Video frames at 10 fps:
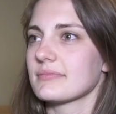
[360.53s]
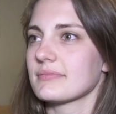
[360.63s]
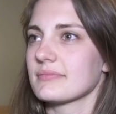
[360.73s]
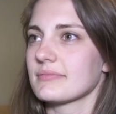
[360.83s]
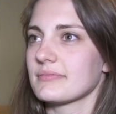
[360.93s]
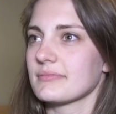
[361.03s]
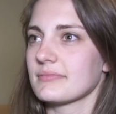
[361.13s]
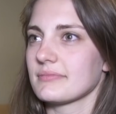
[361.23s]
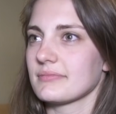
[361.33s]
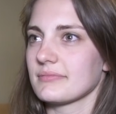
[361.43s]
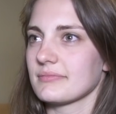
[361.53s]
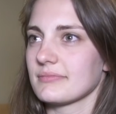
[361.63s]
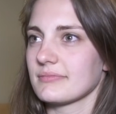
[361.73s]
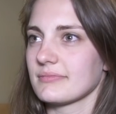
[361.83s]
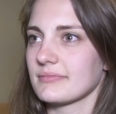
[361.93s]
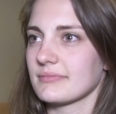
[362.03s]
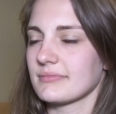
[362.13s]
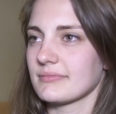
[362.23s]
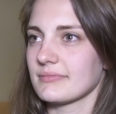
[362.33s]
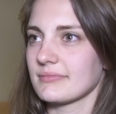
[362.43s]

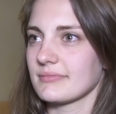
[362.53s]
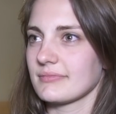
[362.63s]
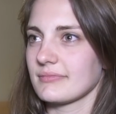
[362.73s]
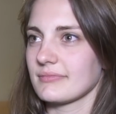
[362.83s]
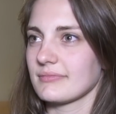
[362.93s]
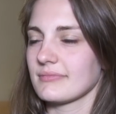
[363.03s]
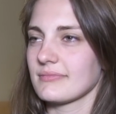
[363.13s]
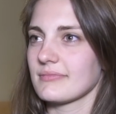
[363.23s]
[no speech]